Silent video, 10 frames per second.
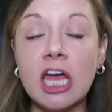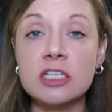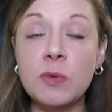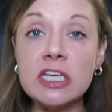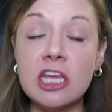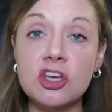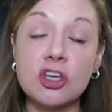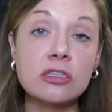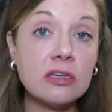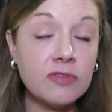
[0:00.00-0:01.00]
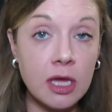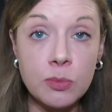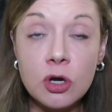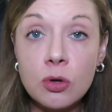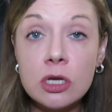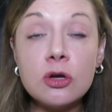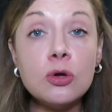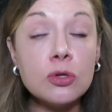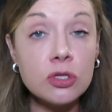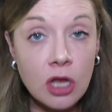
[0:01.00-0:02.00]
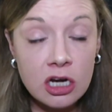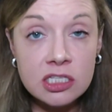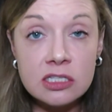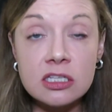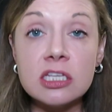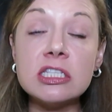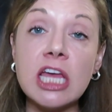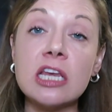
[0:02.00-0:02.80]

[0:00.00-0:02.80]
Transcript: expectations of hypocritical narcissists,